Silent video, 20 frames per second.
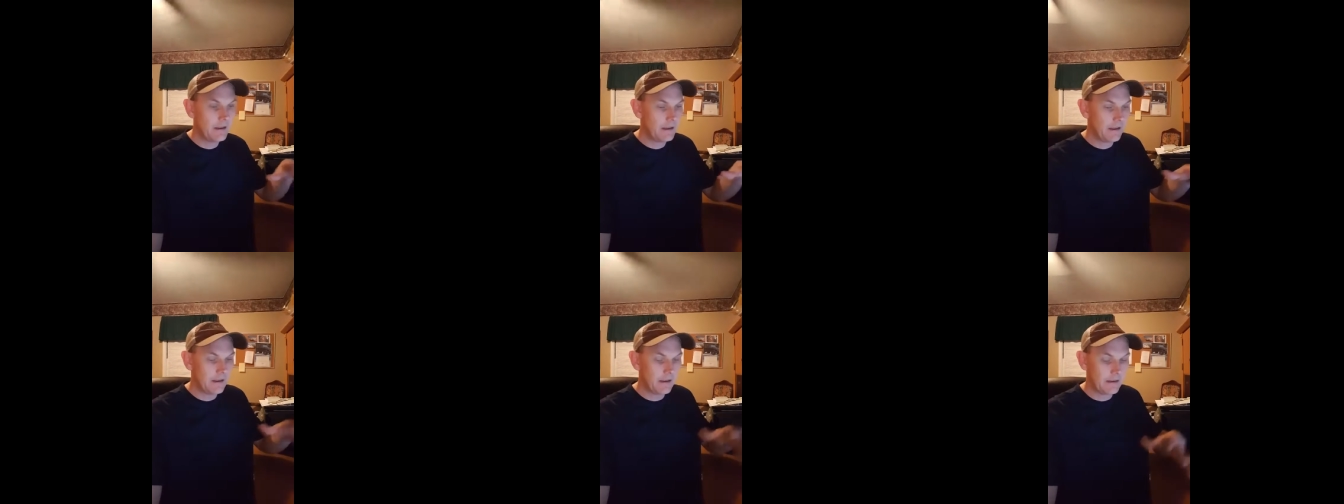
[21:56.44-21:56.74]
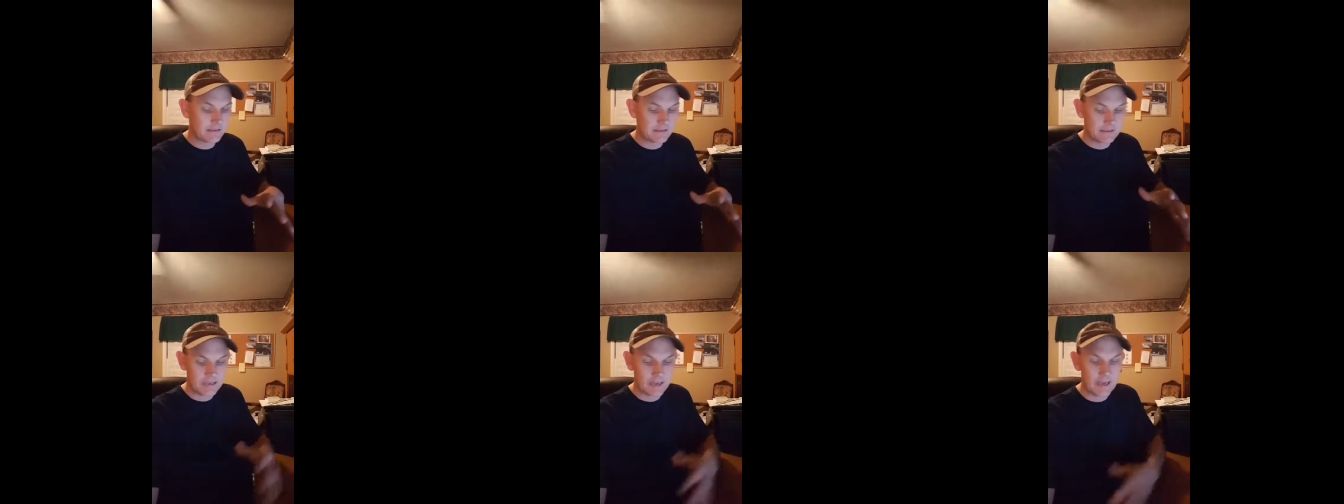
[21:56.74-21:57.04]

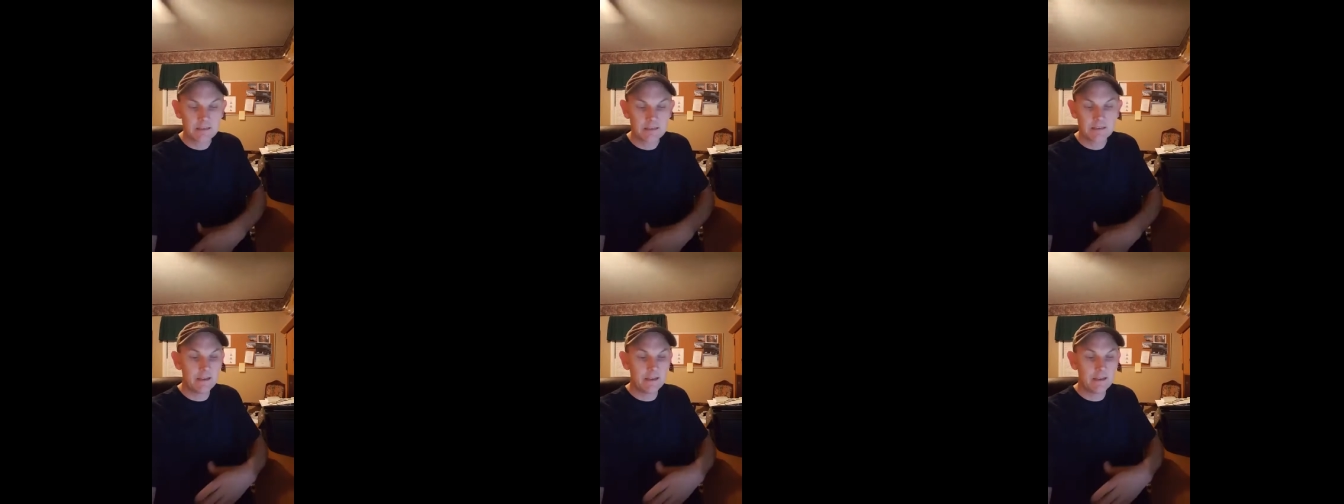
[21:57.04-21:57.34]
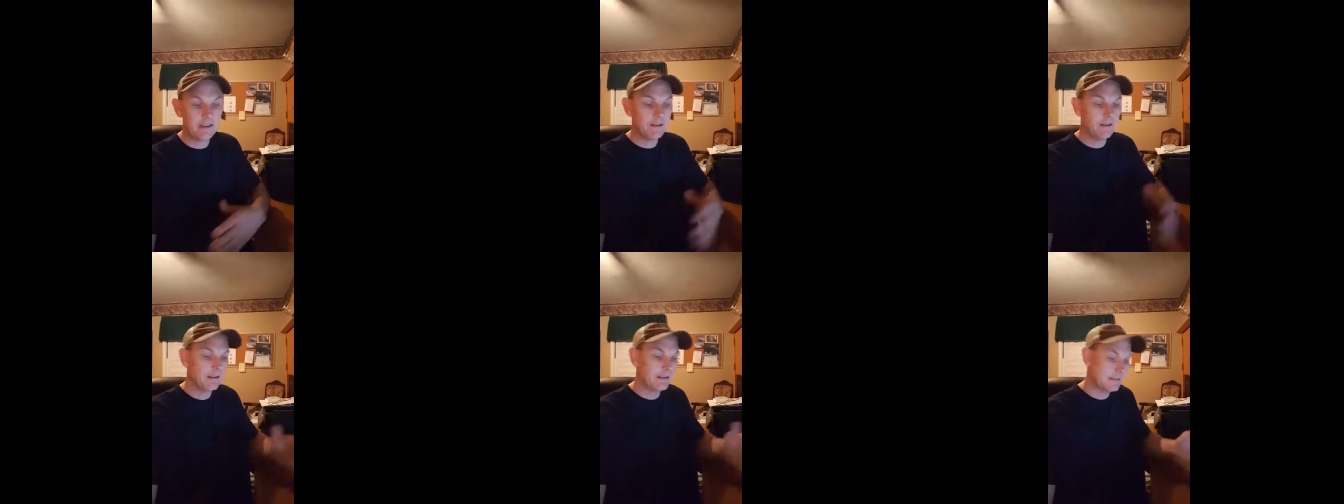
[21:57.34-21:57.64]
is
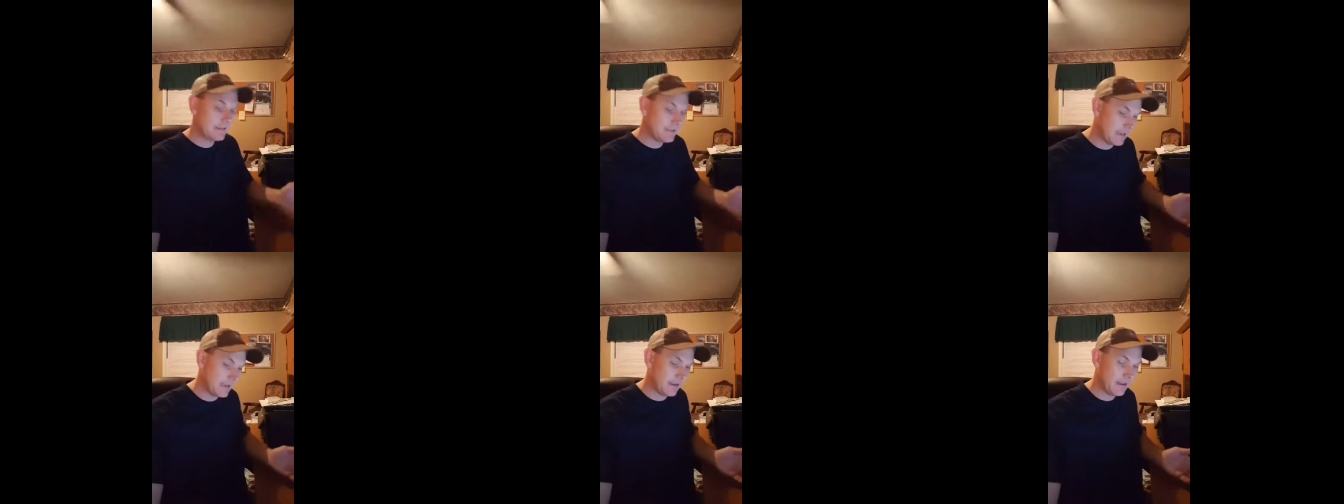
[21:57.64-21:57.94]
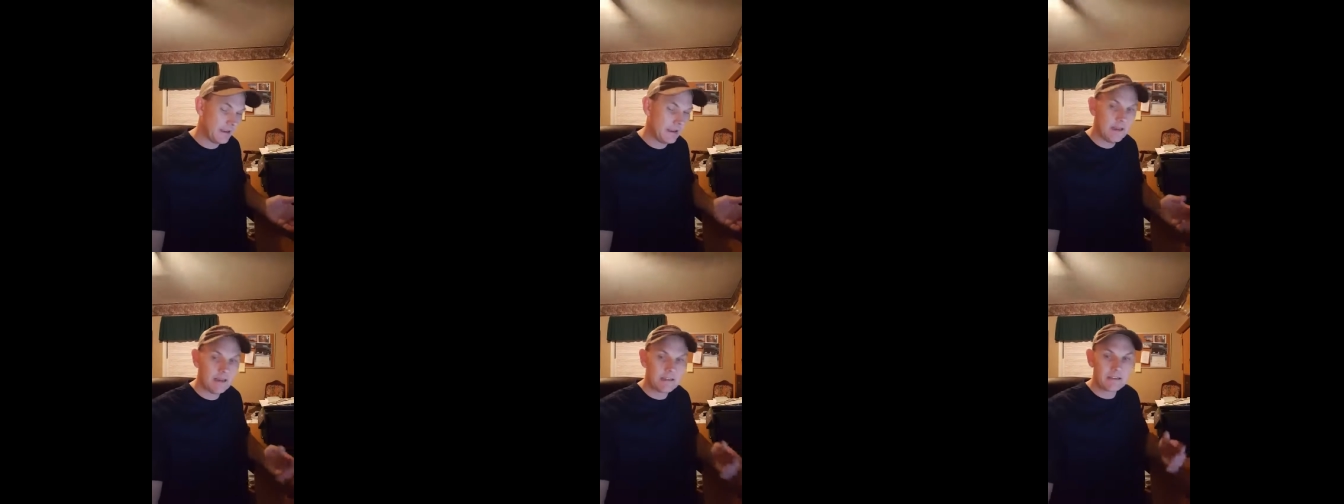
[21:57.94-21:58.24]
testing and te-
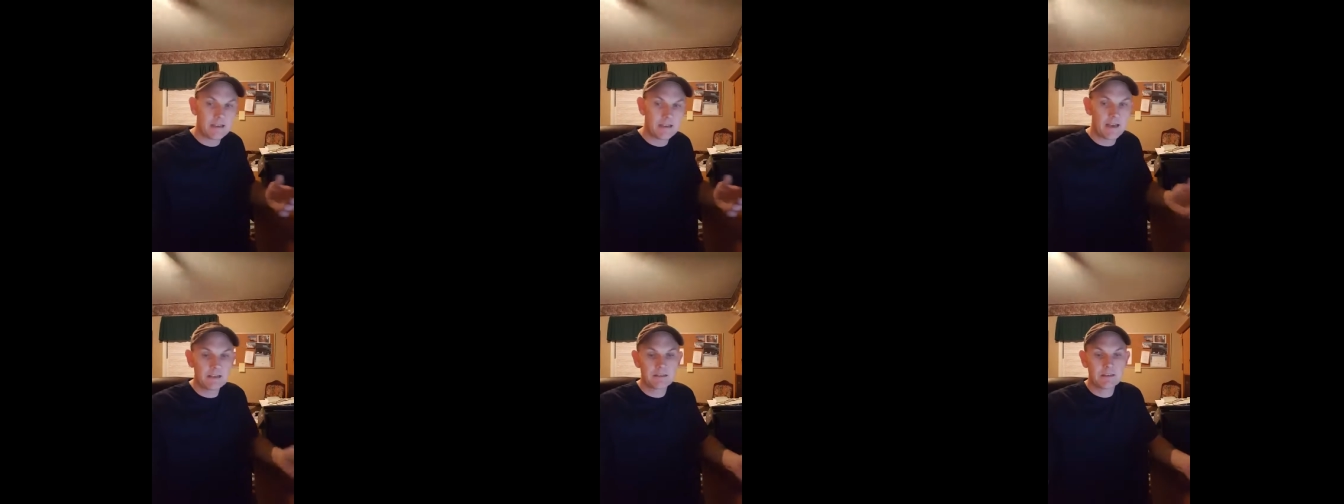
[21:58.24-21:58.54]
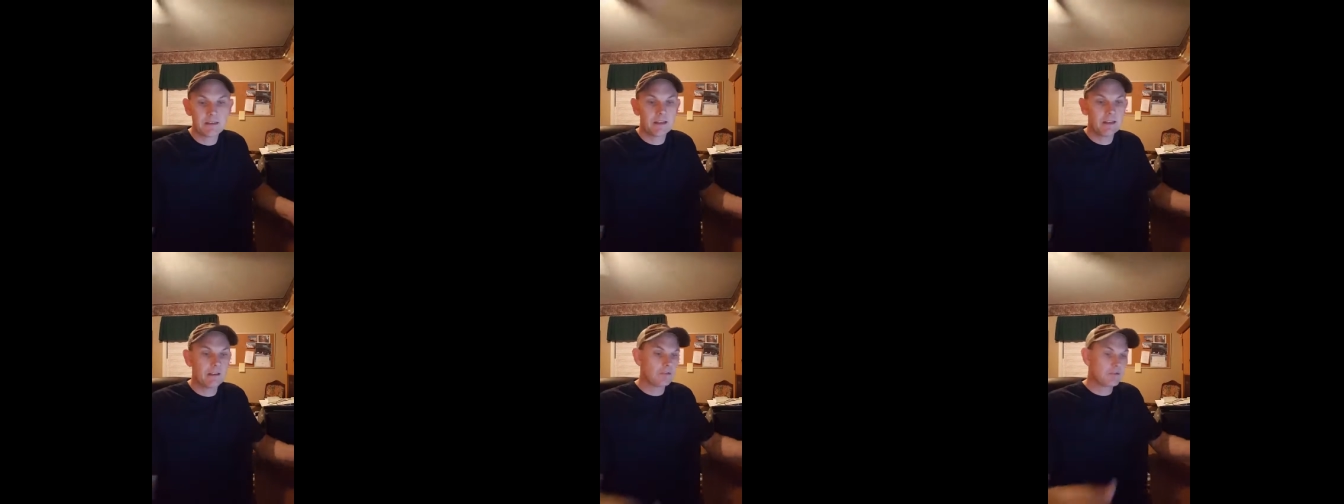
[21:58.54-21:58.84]

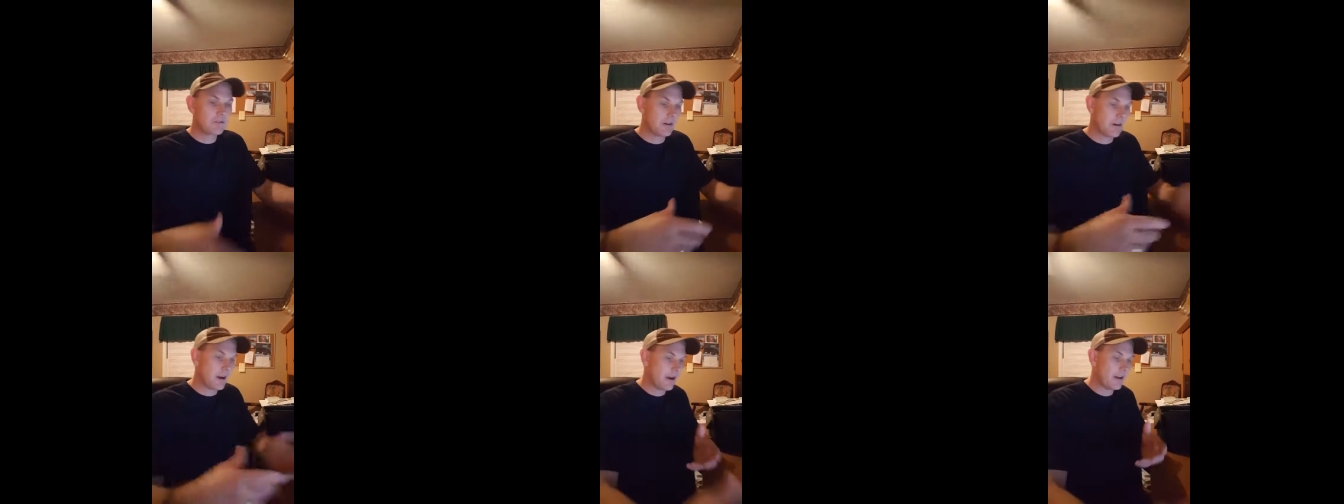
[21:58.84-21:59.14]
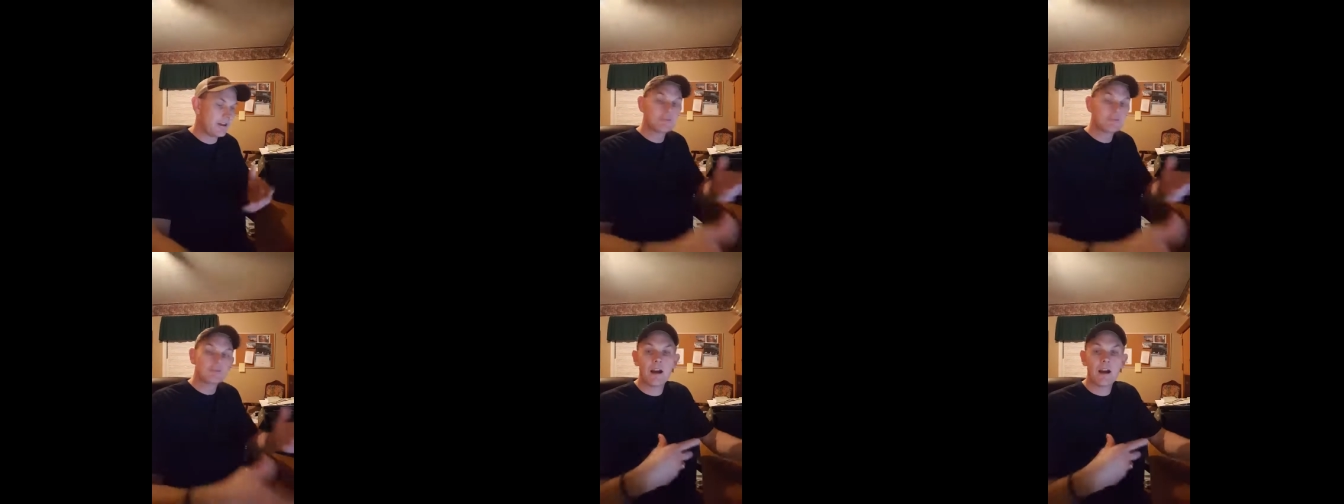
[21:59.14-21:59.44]
testing and trial.
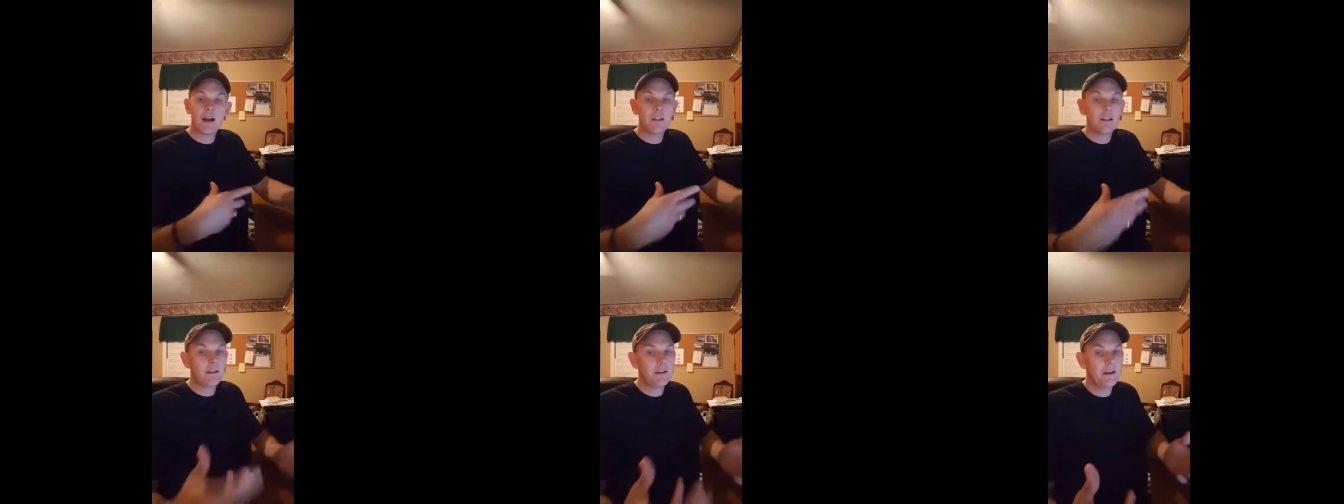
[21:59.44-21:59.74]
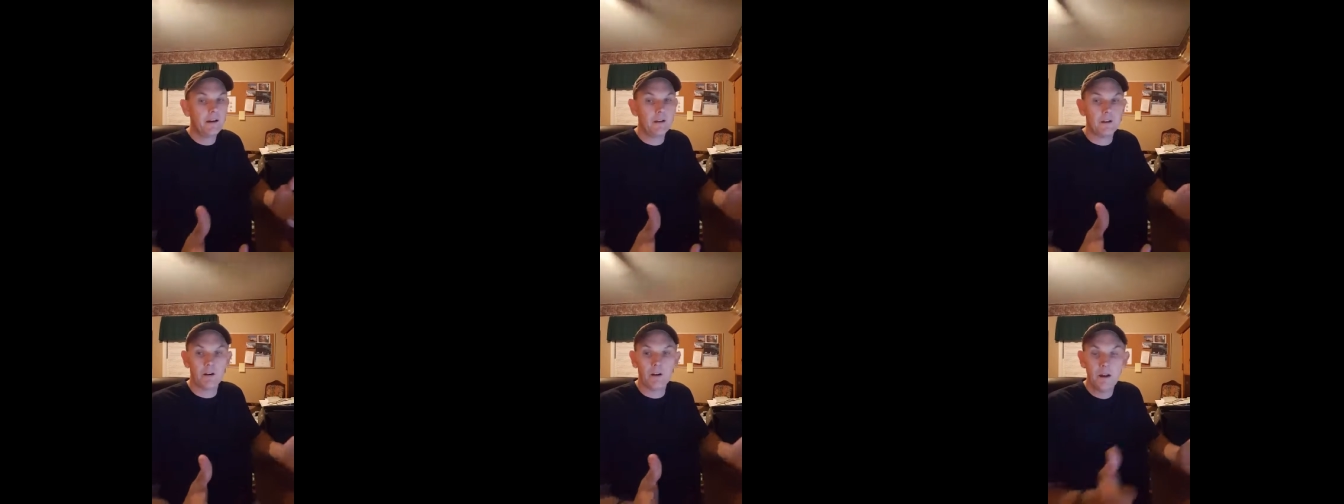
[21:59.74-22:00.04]
It's trial and
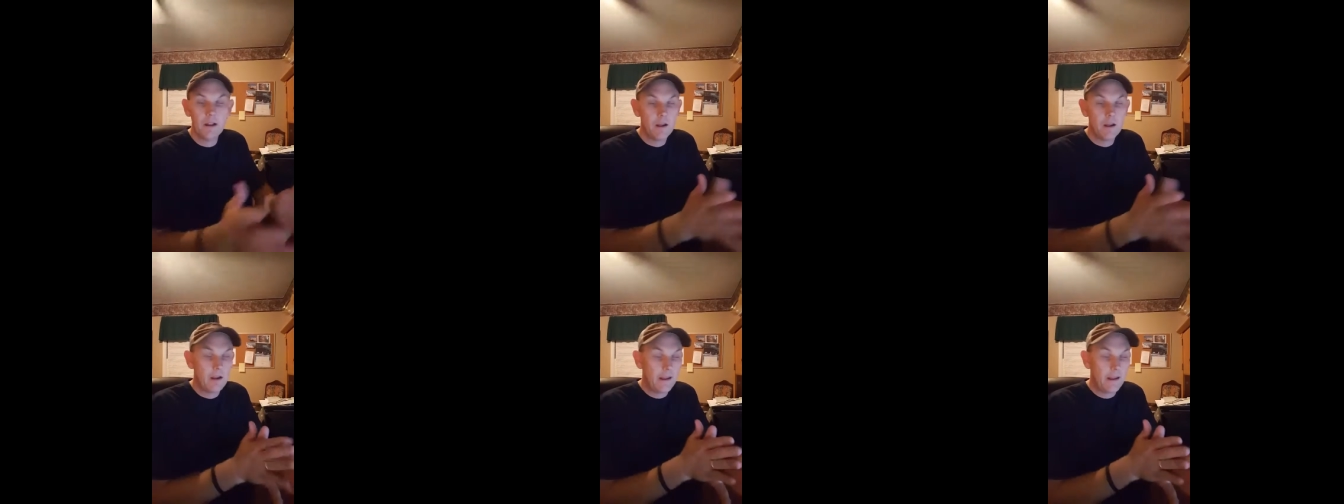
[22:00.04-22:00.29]
error.